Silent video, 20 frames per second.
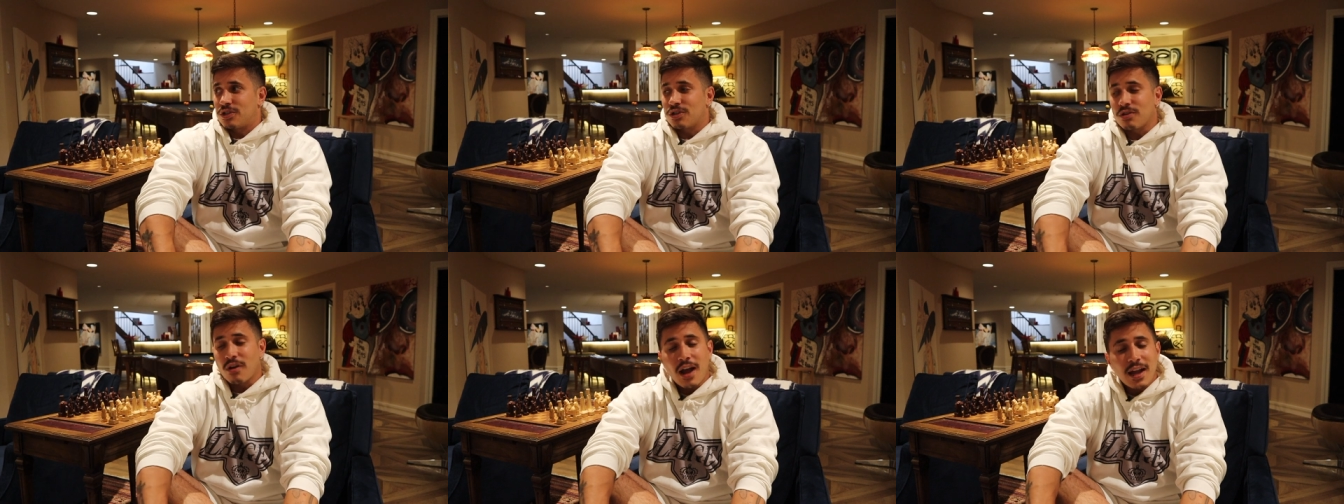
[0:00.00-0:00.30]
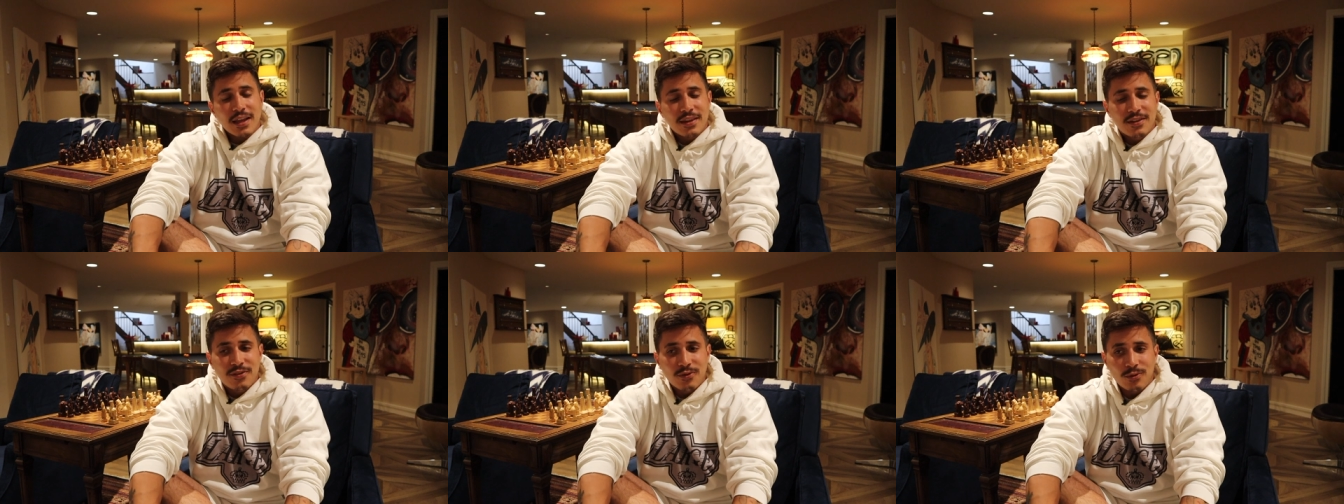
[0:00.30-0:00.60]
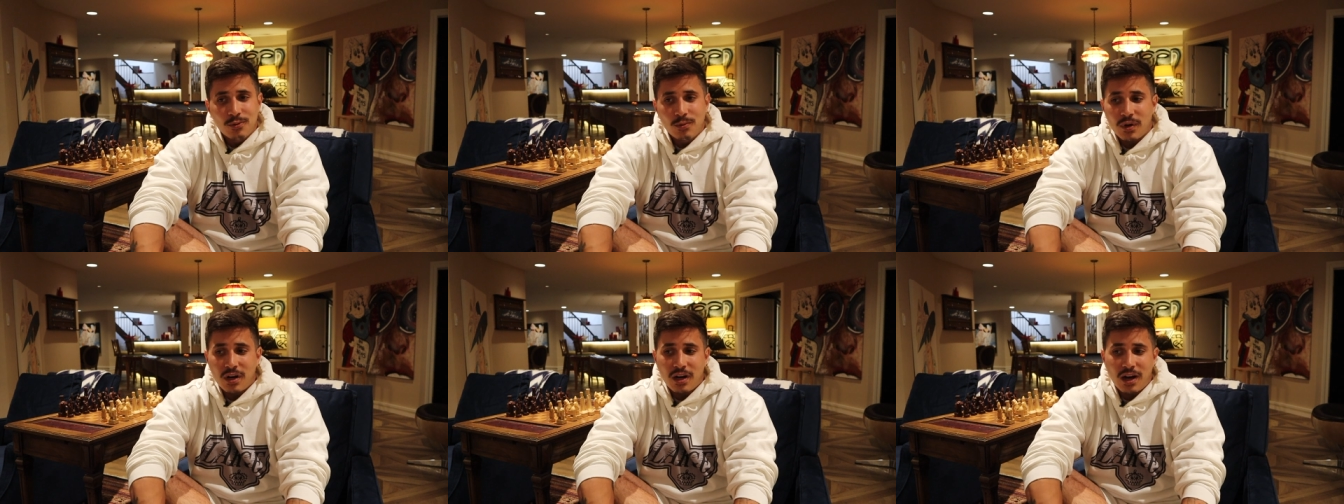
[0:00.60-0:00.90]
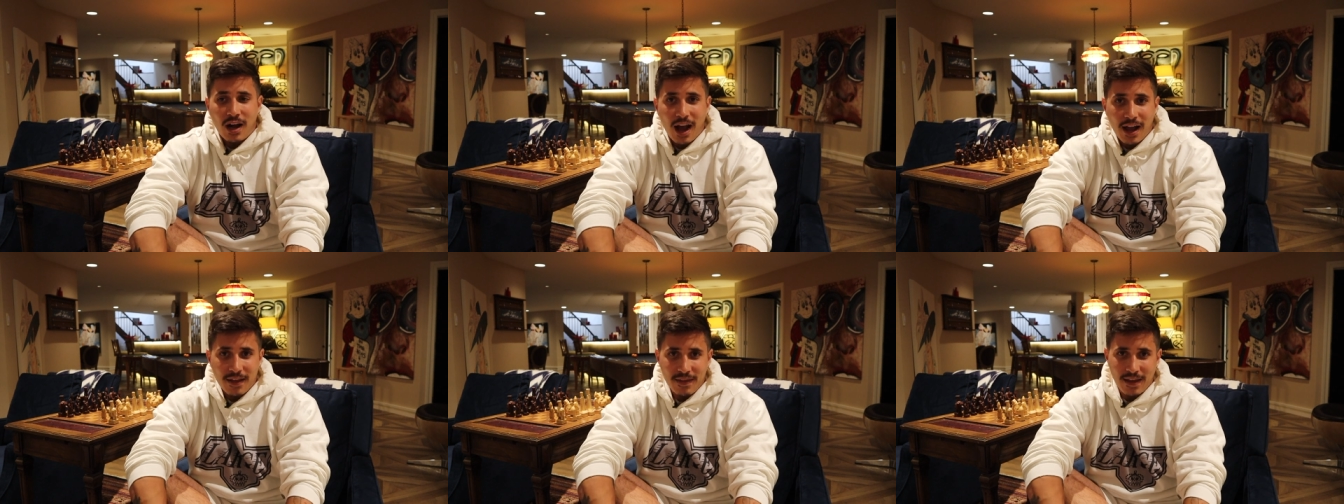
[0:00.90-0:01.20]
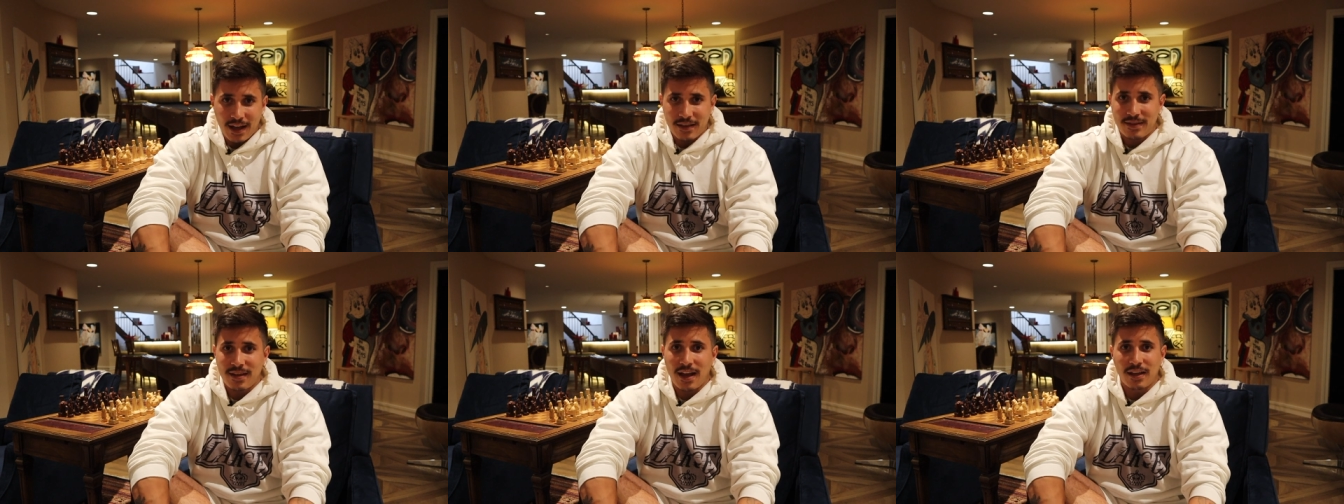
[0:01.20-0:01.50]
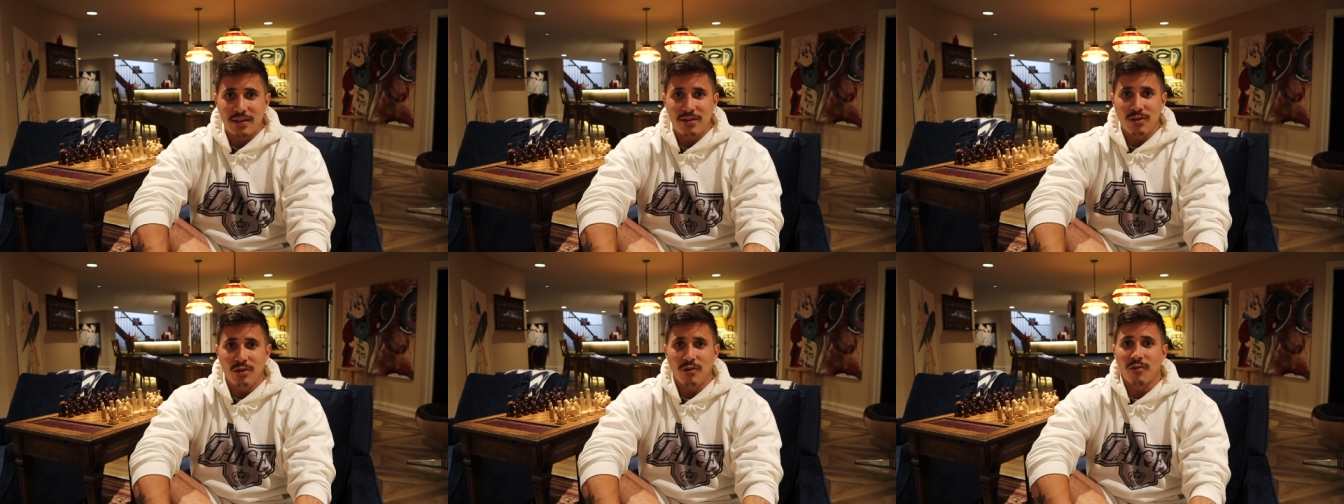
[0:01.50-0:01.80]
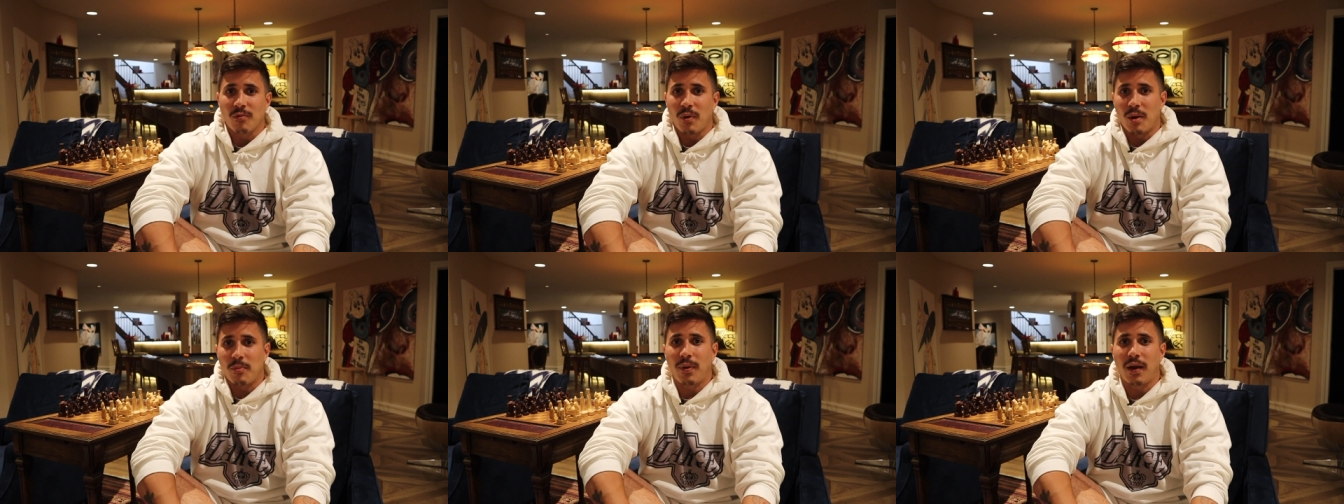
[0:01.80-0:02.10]
Tried to uh, hide that tattoo
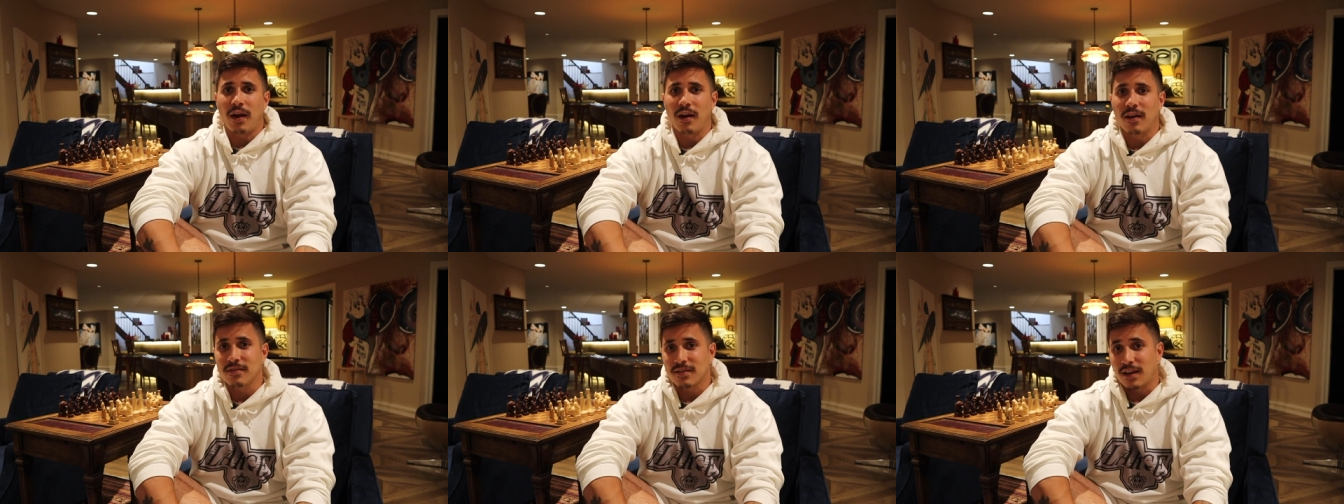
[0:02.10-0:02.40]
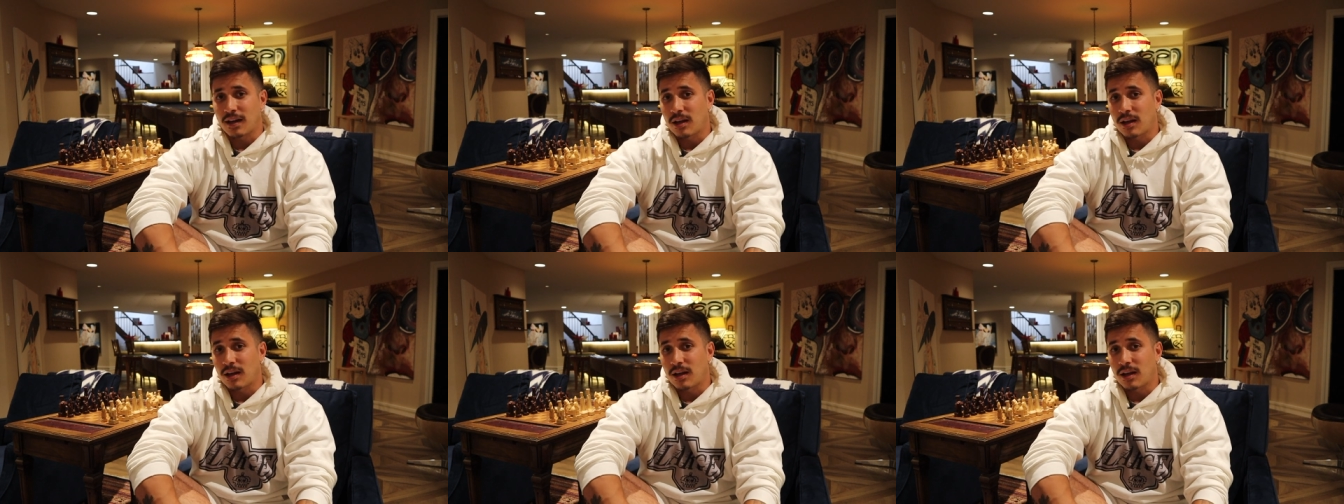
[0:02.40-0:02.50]
from my parents.